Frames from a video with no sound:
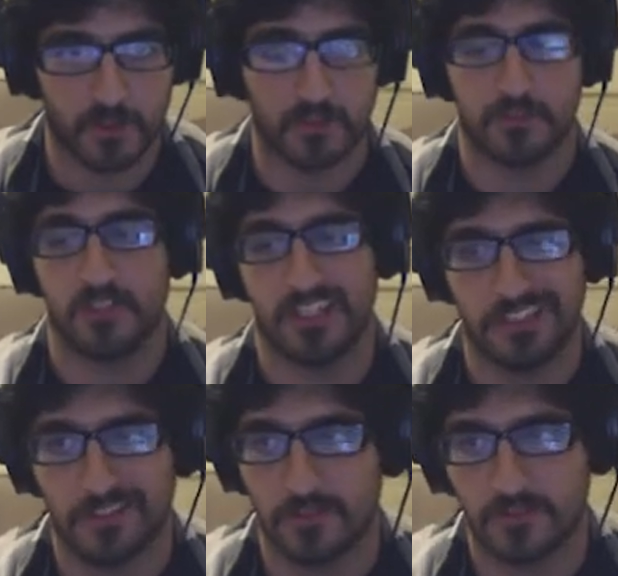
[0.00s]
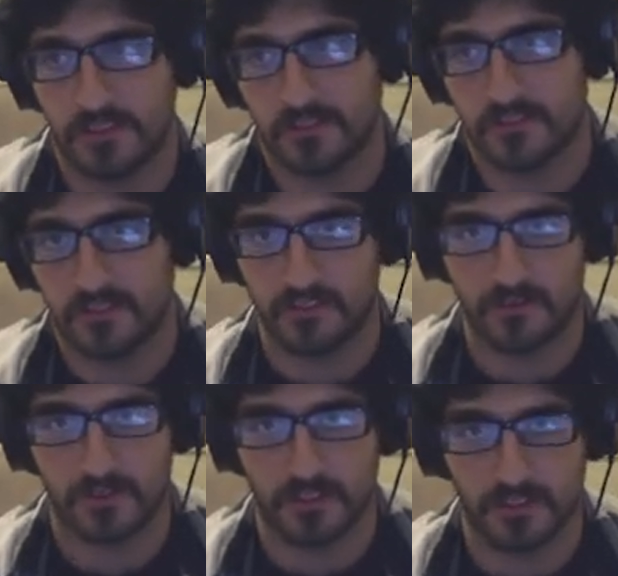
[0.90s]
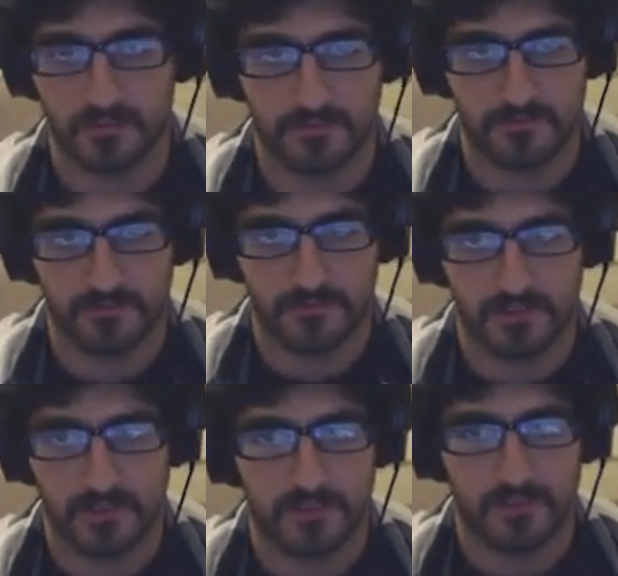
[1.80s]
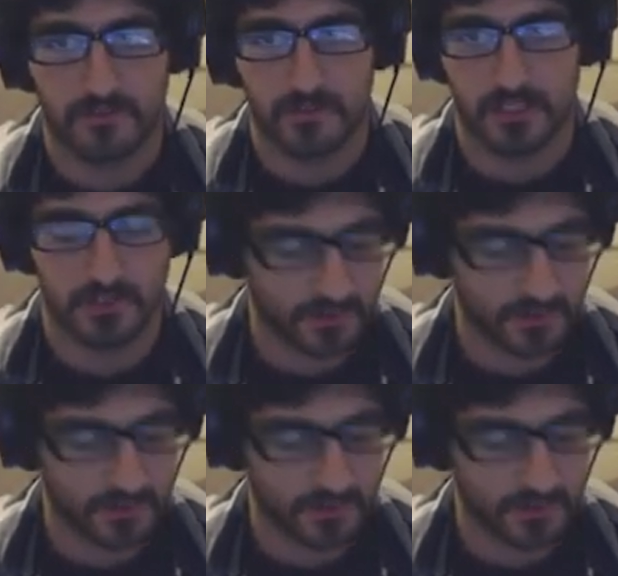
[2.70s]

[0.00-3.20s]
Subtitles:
but I don't. It's really making